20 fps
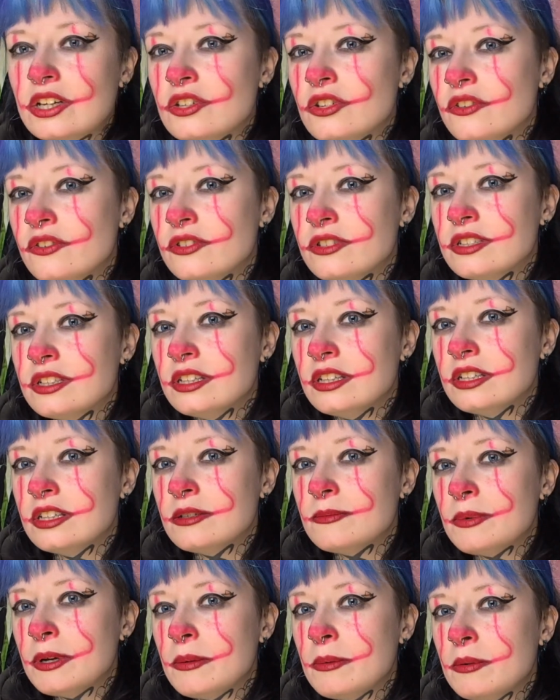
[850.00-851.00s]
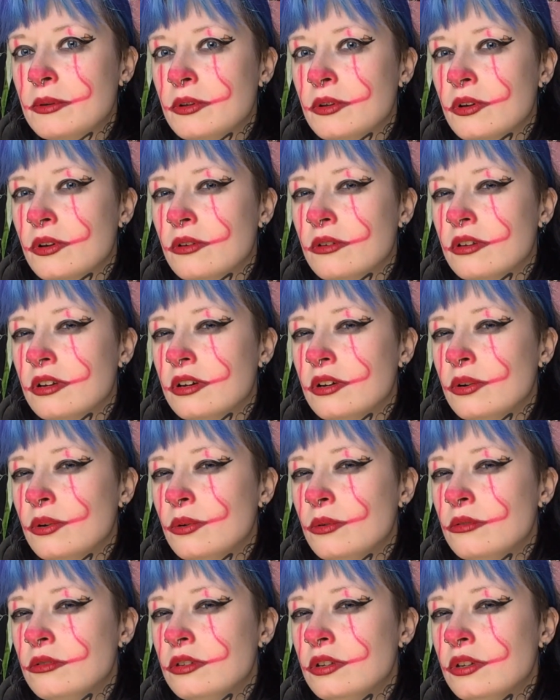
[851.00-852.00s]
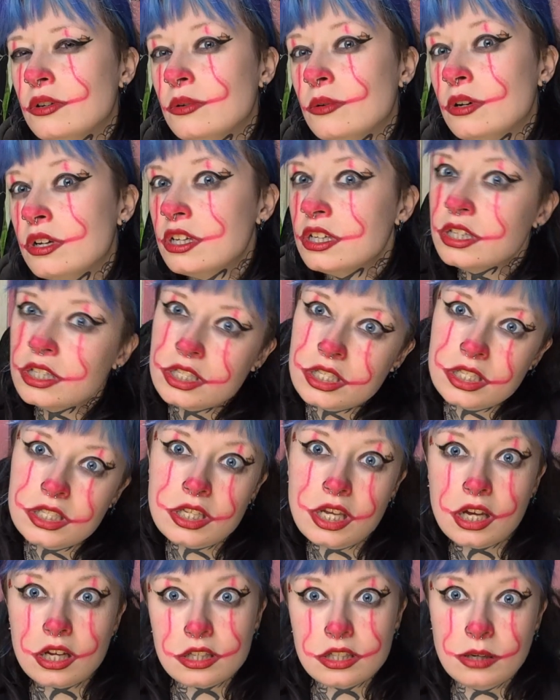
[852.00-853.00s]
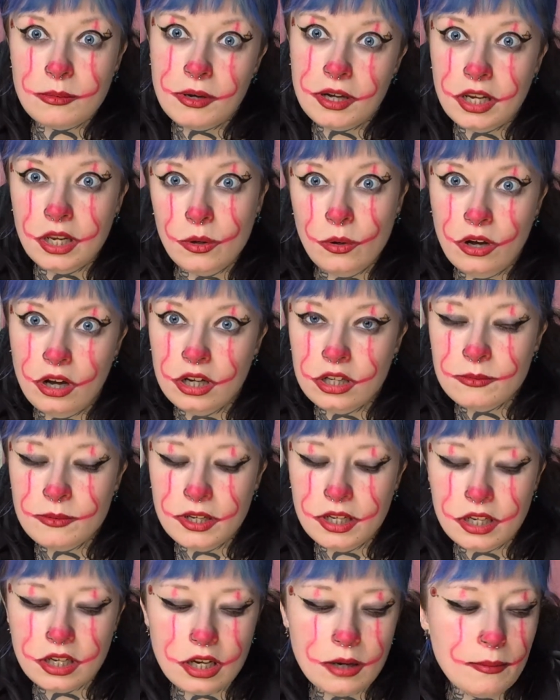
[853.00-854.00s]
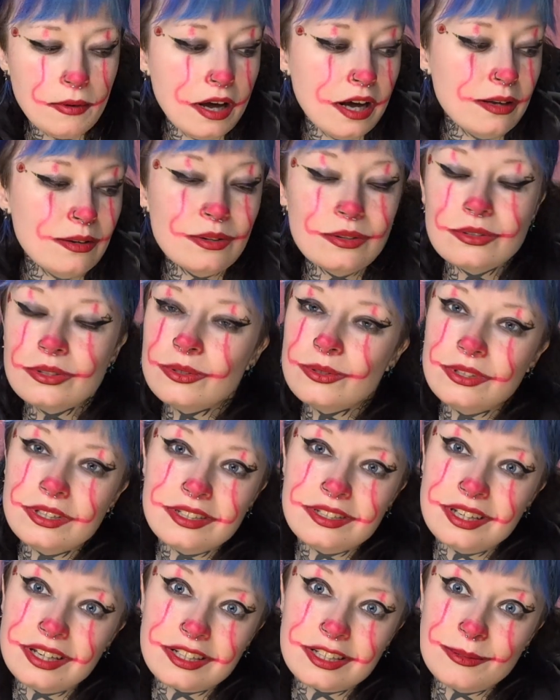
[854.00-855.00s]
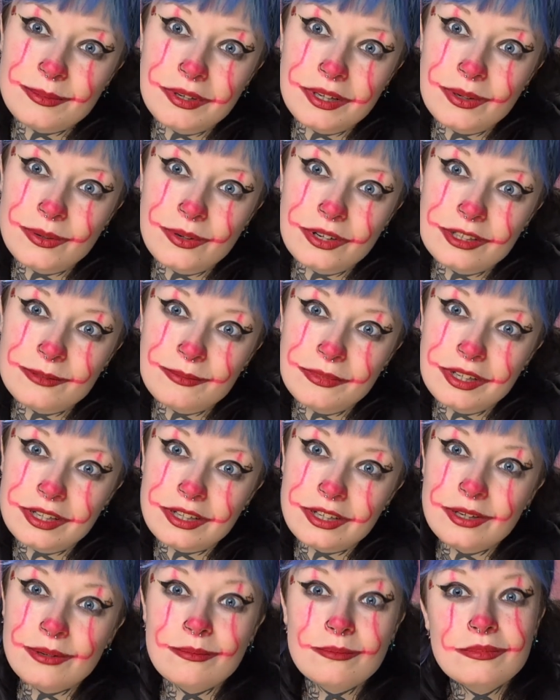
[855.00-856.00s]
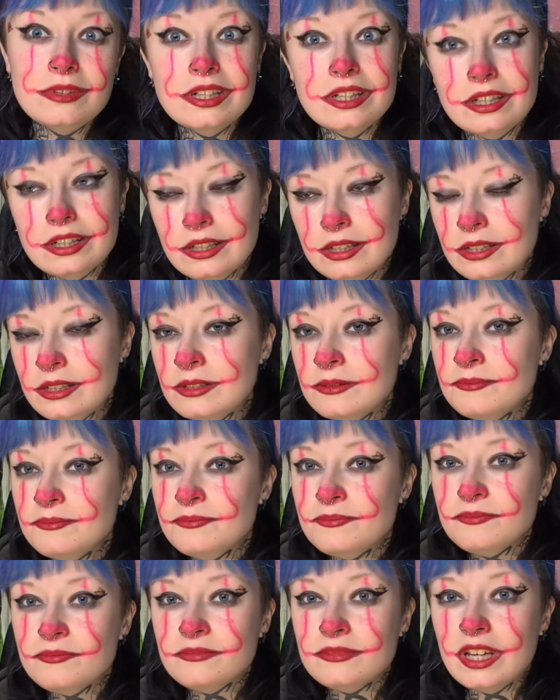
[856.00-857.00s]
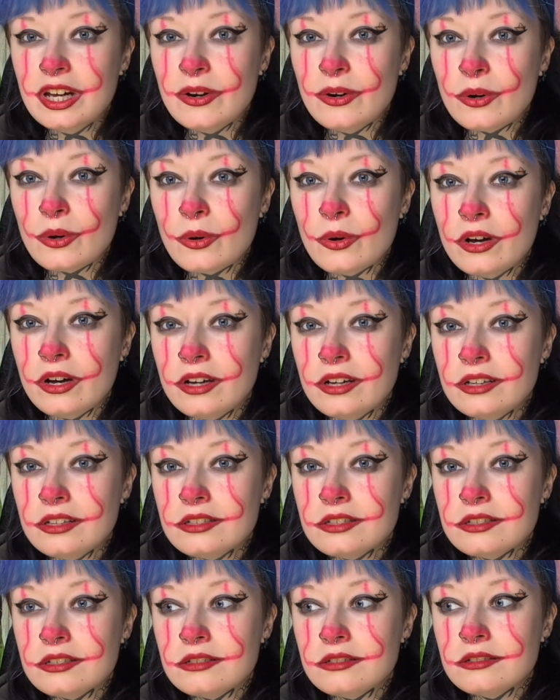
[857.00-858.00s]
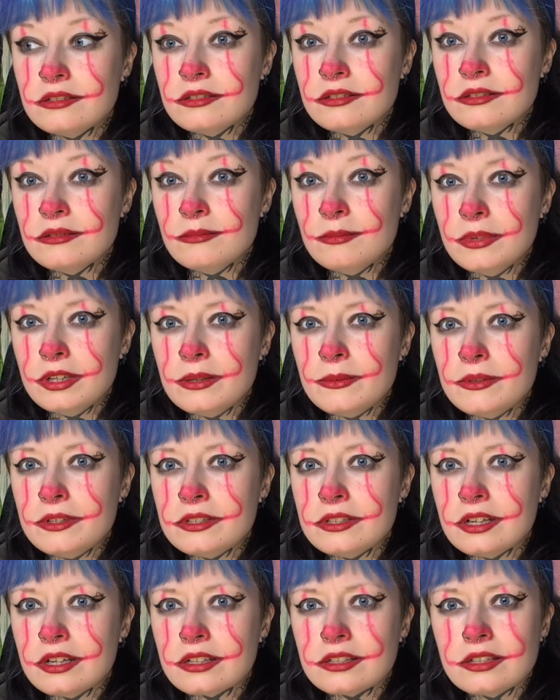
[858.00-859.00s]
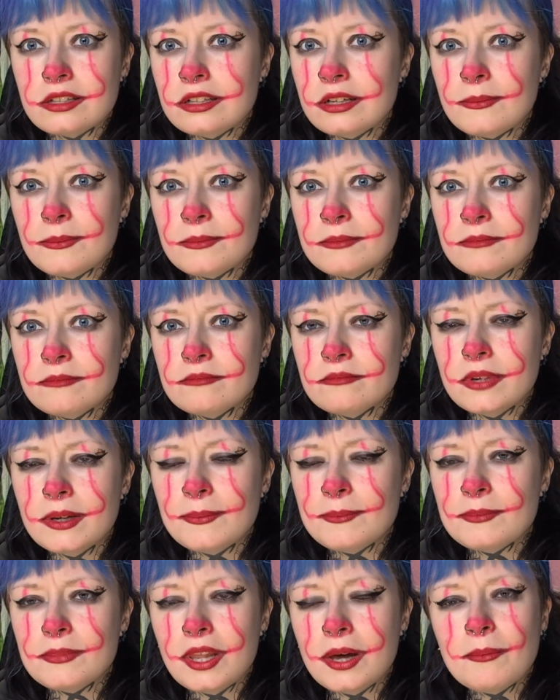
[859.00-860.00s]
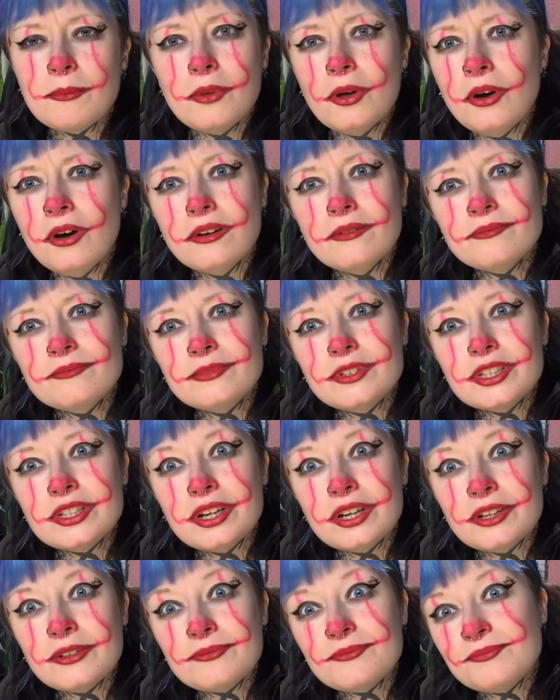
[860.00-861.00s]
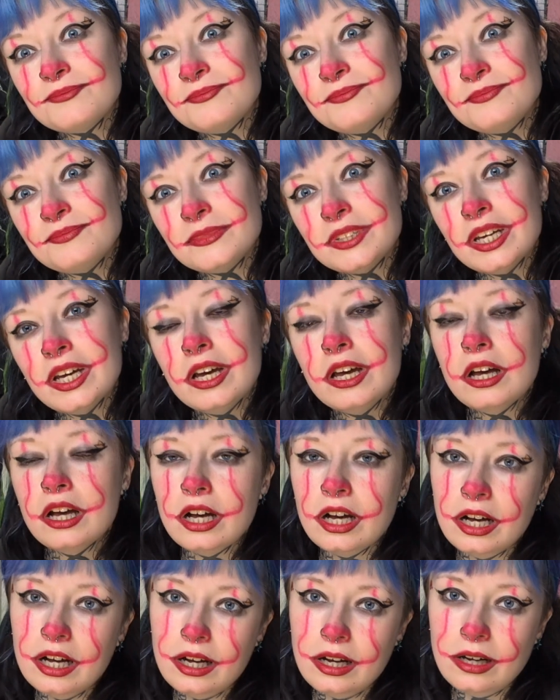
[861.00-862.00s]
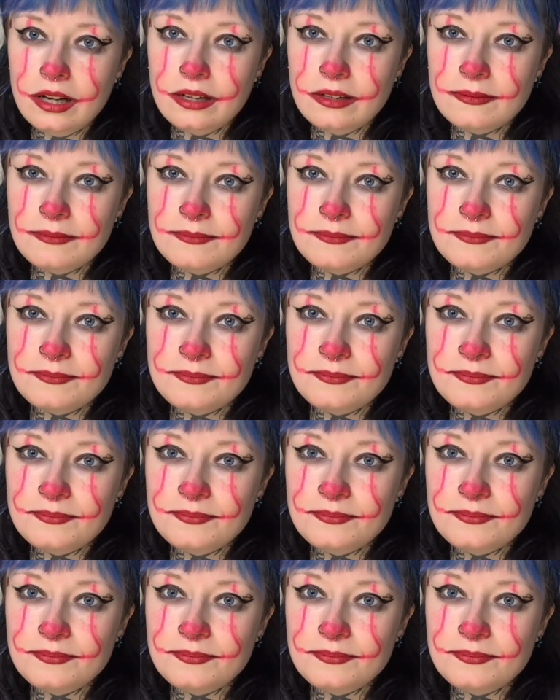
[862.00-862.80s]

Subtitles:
obviously there's people who do sexy Pennywise makeup. I'm not doing the sexy Pennywise makeup. That requires me to be sexy, and I'm not, so. But